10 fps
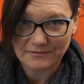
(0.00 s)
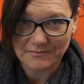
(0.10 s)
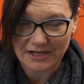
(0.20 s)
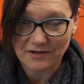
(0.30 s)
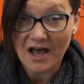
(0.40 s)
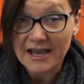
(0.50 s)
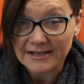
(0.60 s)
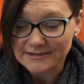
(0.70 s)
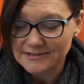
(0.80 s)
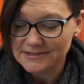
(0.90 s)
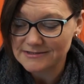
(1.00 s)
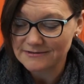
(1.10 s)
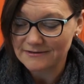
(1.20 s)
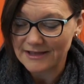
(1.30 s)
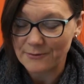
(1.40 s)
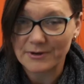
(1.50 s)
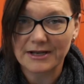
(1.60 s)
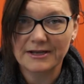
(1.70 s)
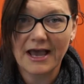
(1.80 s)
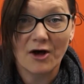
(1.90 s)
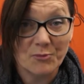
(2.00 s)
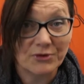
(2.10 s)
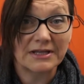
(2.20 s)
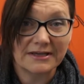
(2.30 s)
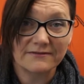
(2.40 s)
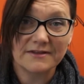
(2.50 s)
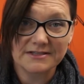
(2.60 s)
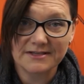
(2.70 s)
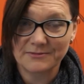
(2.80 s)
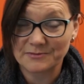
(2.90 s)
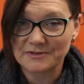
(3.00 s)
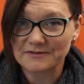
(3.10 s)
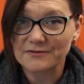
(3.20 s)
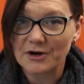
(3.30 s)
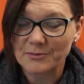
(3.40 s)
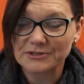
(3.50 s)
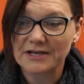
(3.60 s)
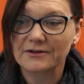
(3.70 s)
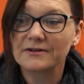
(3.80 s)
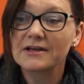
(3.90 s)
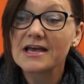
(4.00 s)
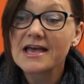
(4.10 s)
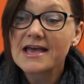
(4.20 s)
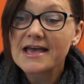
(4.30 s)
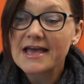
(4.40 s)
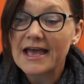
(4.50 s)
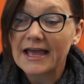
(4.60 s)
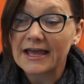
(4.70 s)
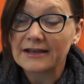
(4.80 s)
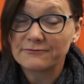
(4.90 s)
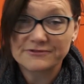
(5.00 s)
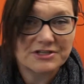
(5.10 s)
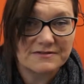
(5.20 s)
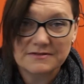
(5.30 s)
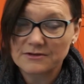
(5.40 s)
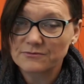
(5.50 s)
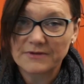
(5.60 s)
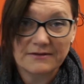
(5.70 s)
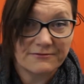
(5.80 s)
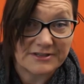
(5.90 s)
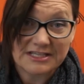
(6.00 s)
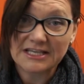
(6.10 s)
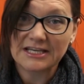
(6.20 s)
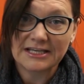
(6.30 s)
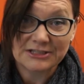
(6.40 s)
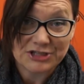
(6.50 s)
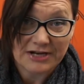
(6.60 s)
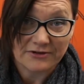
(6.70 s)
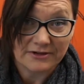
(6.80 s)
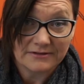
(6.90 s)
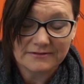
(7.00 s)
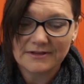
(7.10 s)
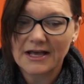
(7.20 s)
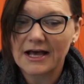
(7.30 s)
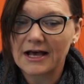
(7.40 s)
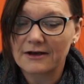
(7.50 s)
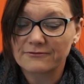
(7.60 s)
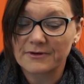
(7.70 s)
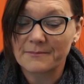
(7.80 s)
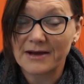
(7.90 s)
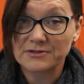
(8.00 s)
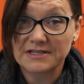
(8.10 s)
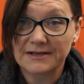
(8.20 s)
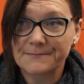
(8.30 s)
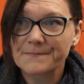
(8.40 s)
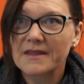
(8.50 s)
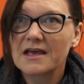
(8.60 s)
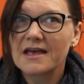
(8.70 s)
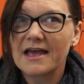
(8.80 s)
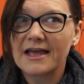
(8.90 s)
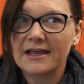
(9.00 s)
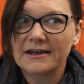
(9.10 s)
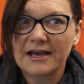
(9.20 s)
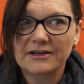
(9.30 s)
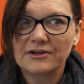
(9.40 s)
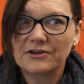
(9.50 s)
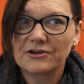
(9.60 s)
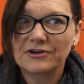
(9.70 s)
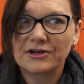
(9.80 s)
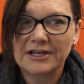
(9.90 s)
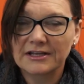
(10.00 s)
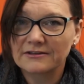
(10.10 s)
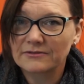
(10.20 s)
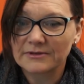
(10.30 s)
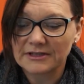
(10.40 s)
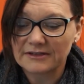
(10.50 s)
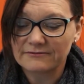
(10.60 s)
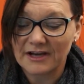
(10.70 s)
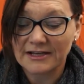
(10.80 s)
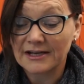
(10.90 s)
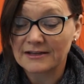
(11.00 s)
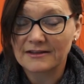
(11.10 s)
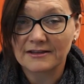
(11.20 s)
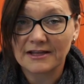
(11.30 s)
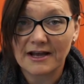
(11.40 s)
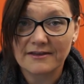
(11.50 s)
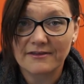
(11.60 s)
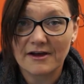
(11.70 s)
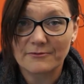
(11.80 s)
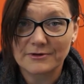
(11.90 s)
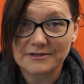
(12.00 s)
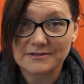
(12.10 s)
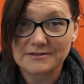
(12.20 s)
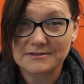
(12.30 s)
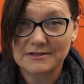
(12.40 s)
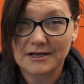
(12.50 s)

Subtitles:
my clients that would help relieve the symptoms of carpal tunnel and just fatigue in general from mousing. And I couldn't really find anything that I thought was